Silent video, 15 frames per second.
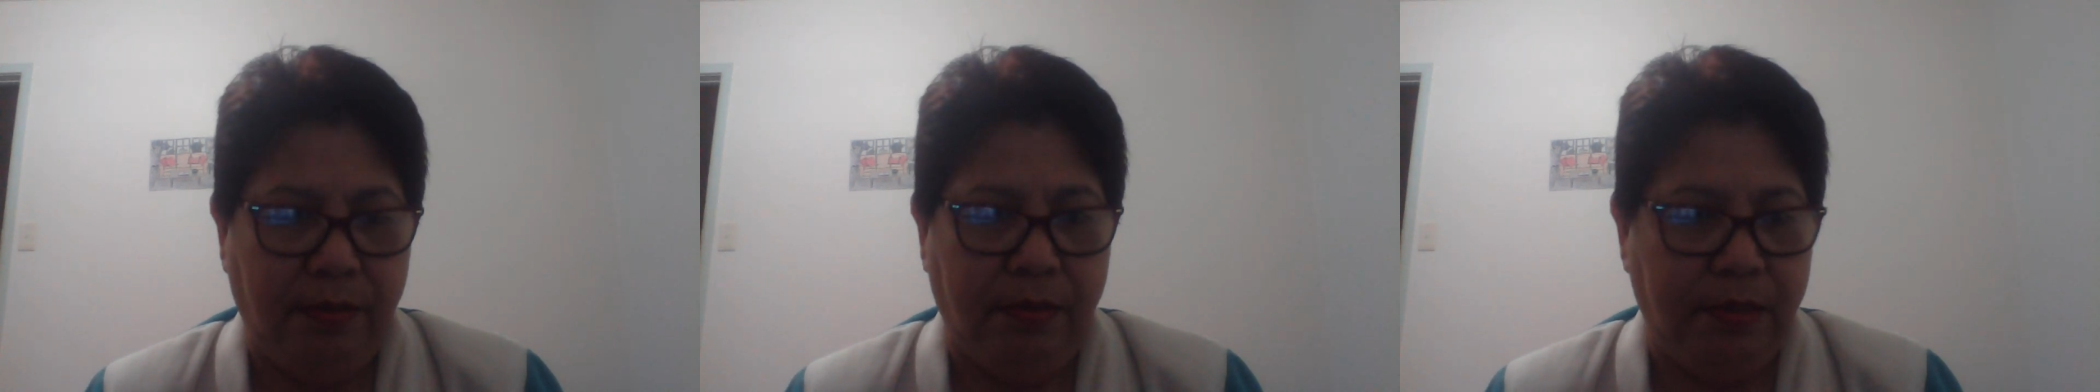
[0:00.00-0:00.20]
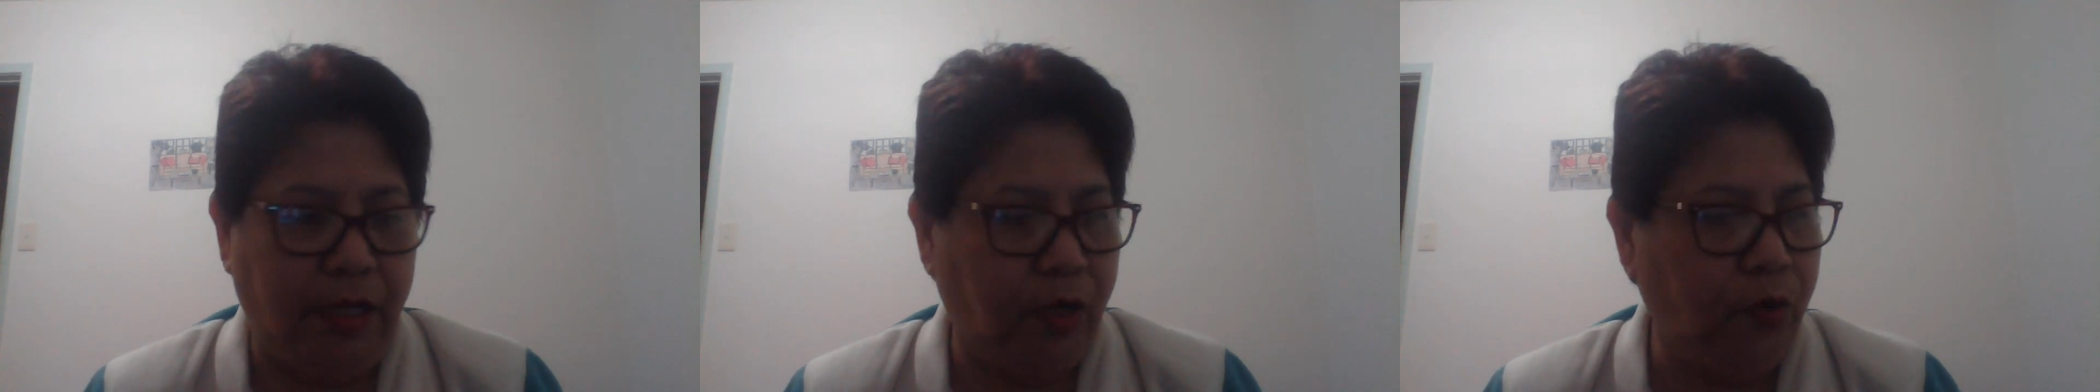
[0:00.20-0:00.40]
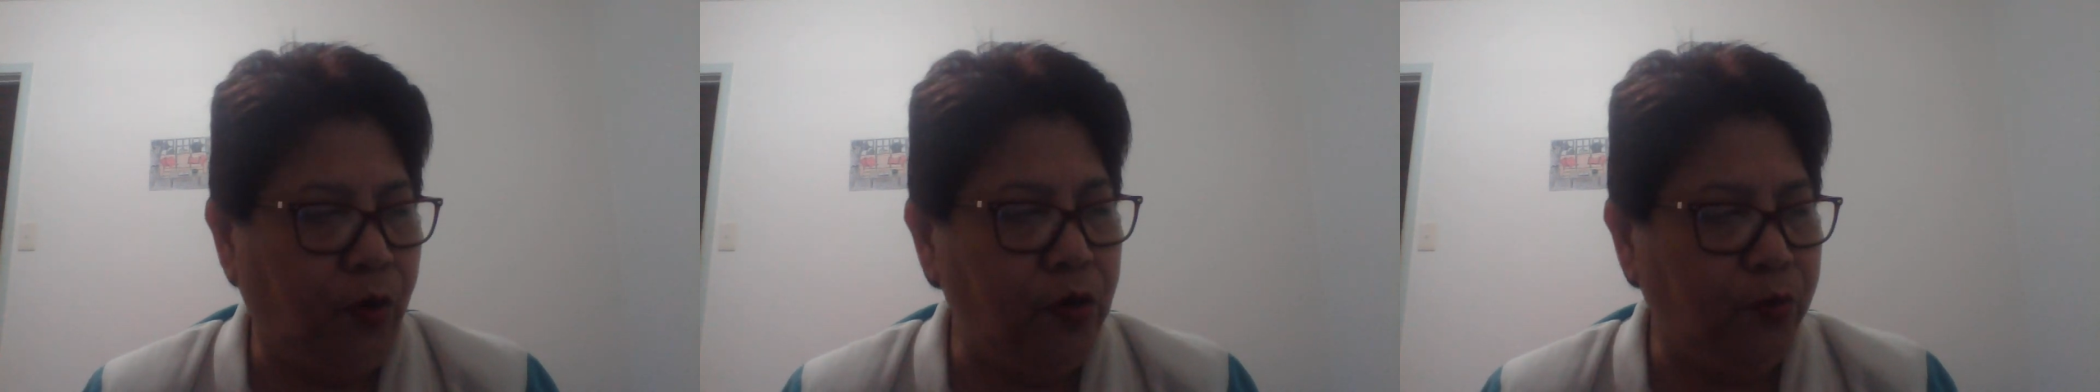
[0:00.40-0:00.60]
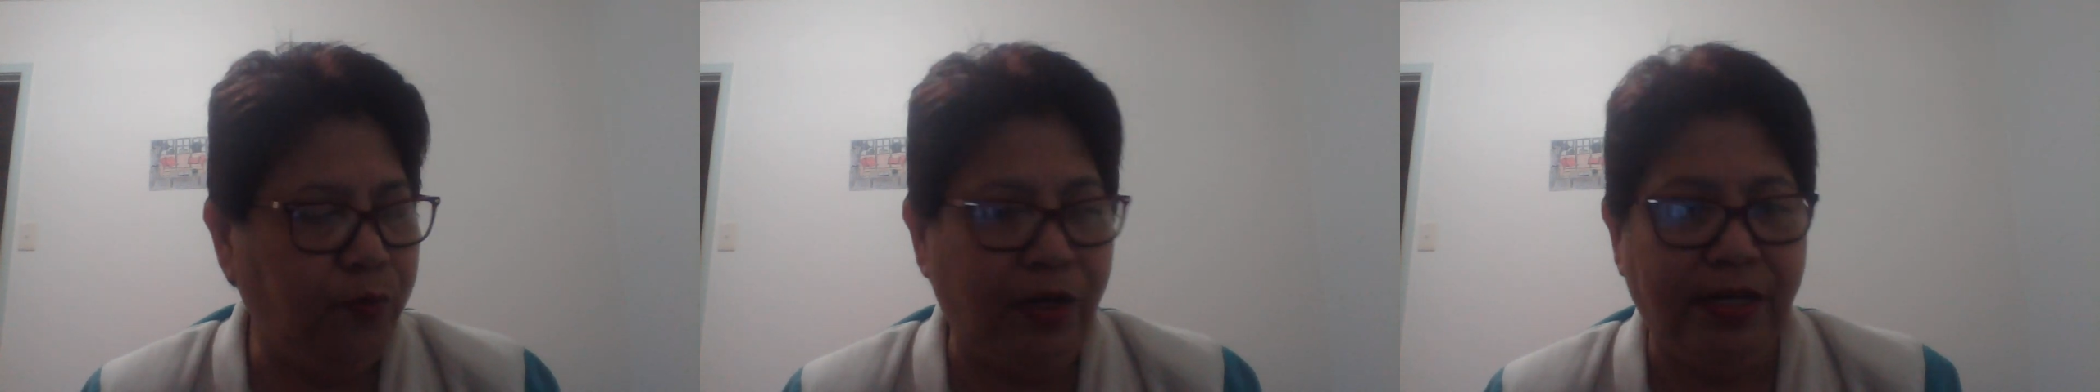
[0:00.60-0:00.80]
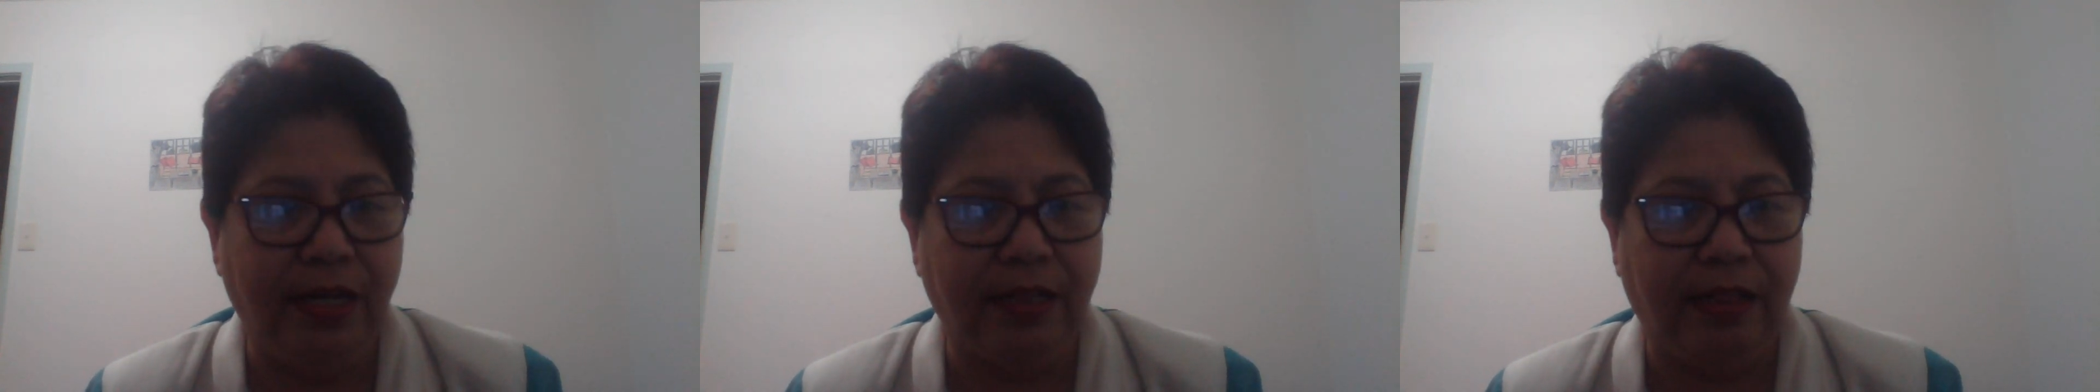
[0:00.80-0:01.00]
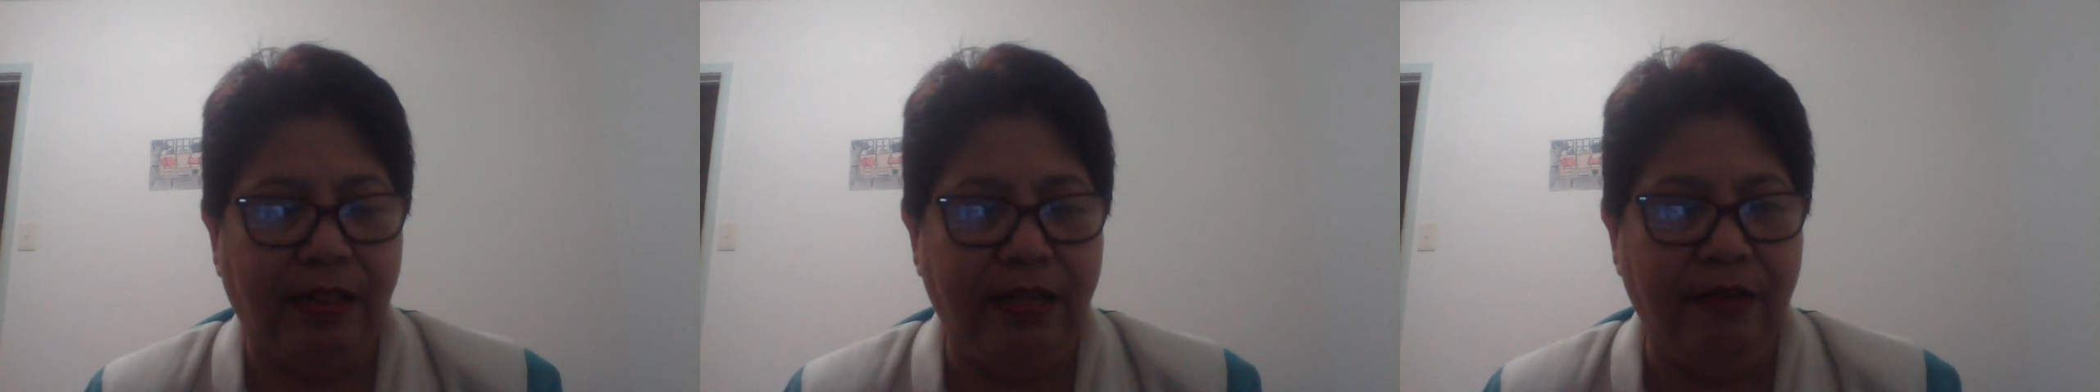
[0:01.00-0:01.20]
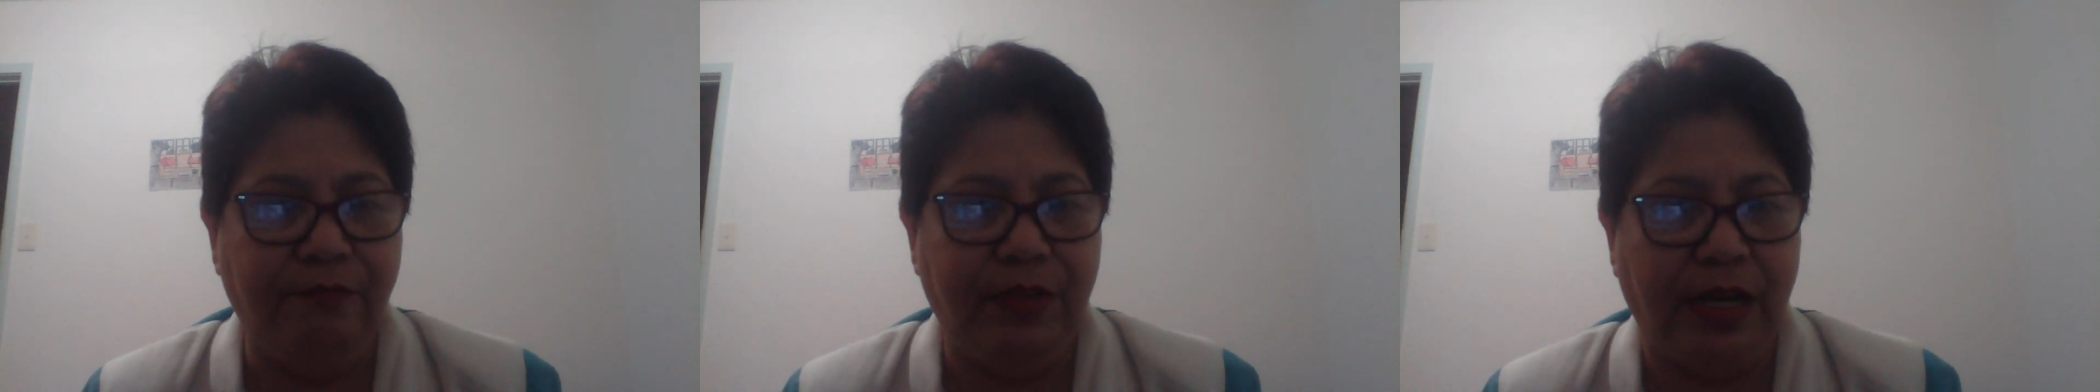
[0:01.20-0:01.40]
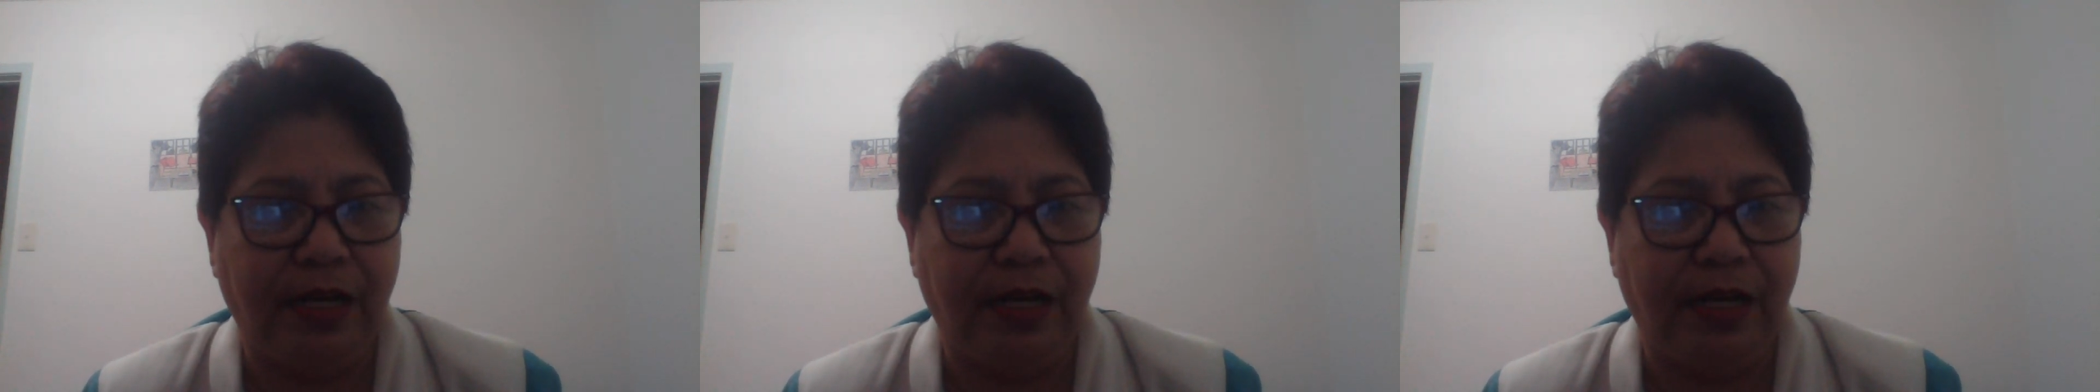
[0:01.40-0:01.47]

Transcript: The gold will not leave the